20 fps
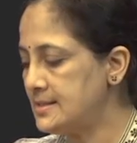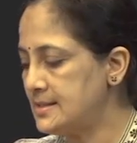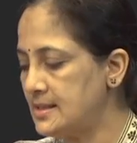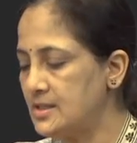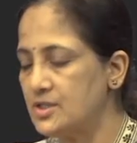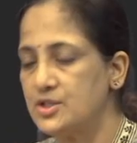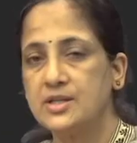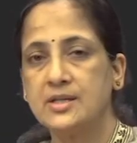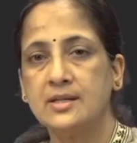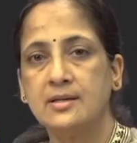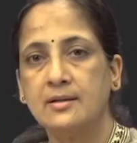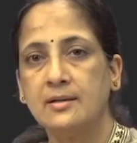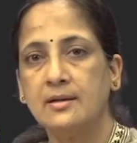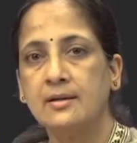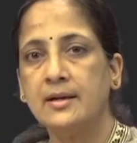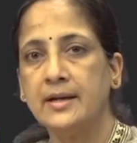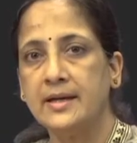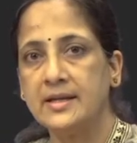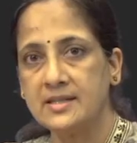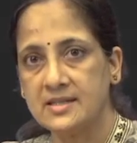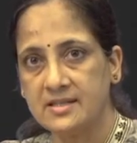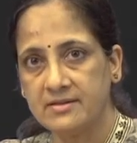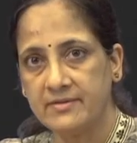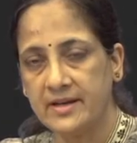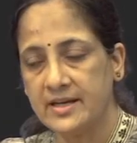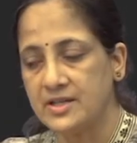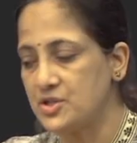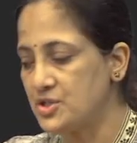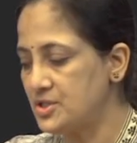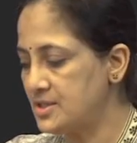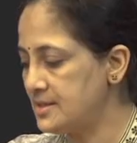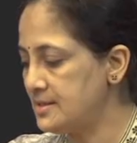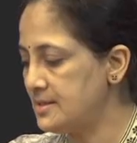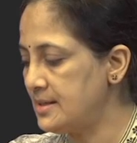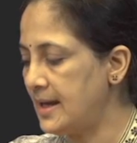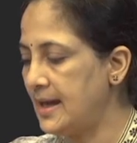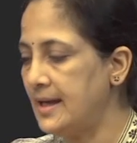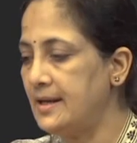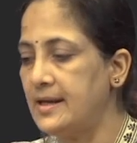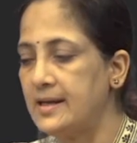surgical
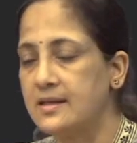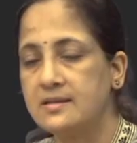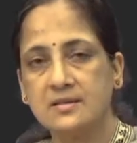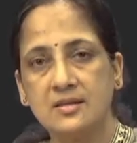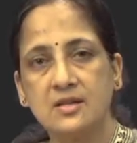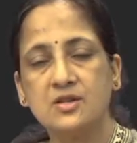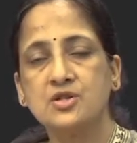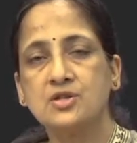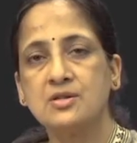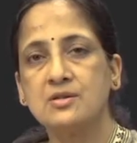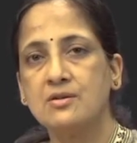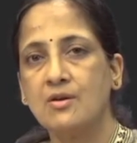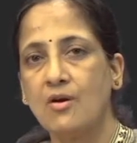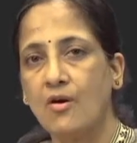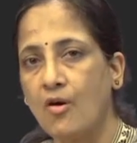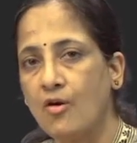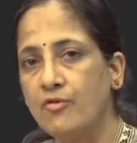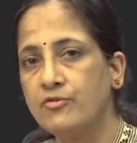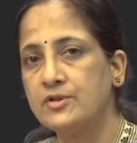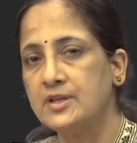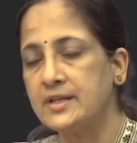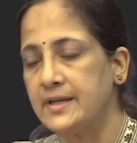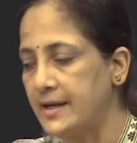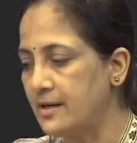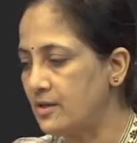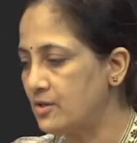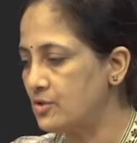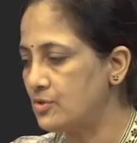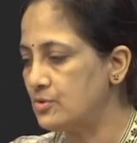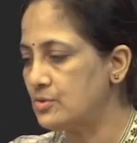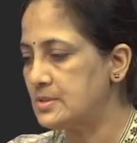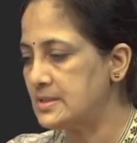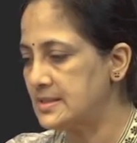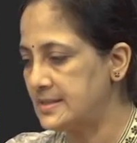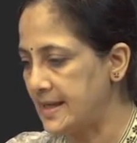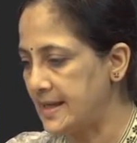intervention and excision of the necrose